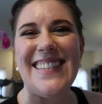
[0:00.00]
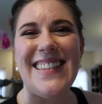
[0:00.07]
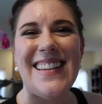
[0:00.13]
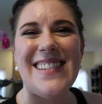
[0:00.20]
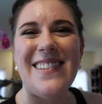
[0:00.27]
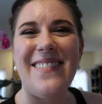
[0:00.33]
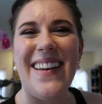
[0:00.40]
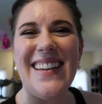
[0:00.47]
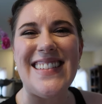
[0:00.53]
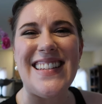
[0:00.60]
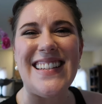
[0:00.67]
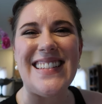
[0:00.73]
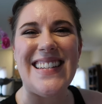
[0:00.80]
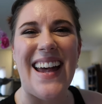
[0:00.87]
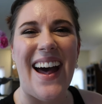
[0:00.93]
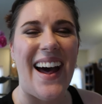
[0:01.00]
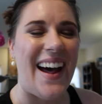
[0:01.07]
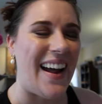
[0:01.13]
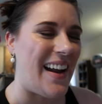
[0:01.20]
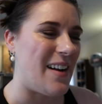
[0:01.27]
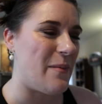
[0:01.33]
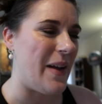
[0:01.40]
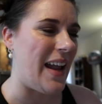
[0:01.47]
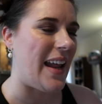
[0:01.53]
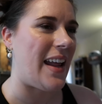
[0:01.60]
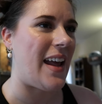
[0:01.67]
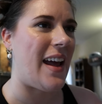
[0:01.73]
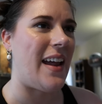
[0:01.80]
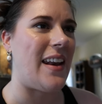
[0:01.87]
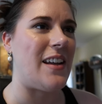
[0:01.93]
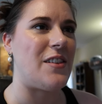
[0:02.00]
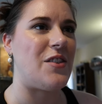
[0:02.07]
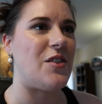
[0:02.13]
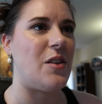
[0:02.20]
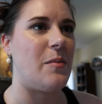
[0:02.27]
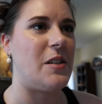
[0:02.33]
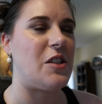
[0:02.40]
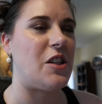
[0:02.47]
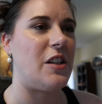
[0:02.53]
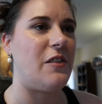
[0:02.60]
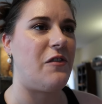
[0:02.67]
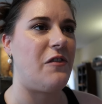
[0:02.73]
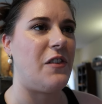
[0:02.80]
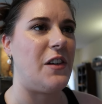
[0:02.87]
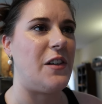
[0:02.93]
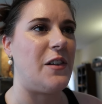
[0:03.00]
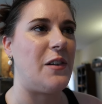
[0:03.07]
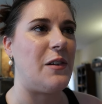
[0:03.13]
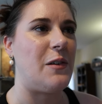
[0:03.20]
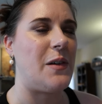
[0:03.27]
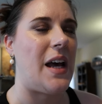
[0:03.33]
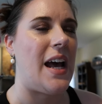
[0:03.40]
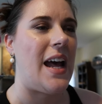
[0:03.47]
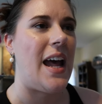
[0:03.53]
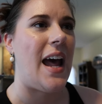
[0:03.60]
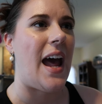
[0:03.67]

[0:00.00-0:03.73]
such an amazing time and so much good food,